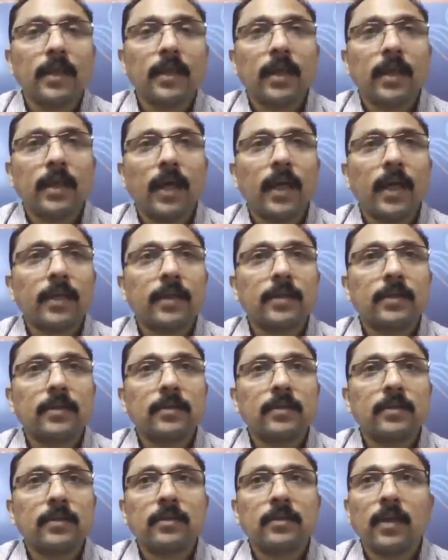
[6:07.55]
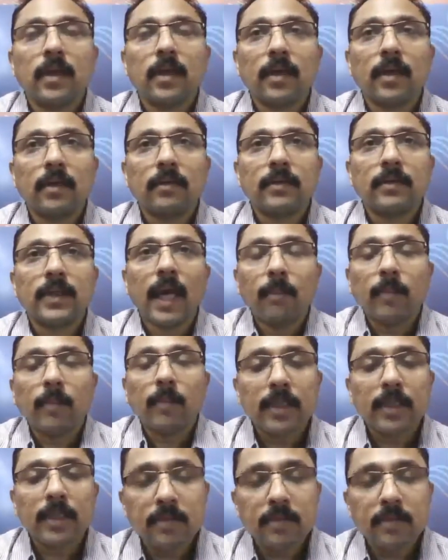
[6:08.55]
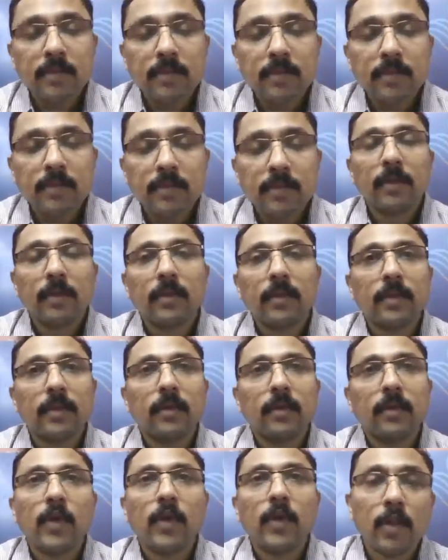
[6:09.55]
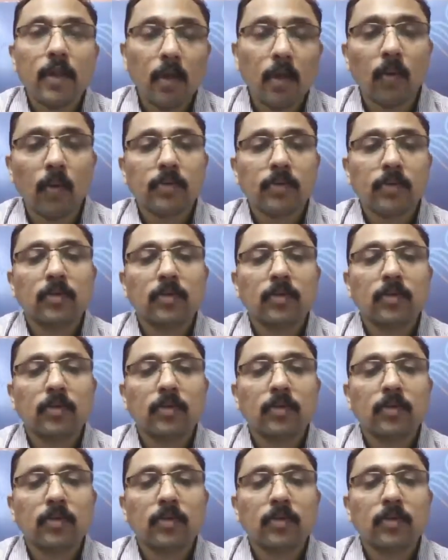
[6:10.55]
and the damage will be very low.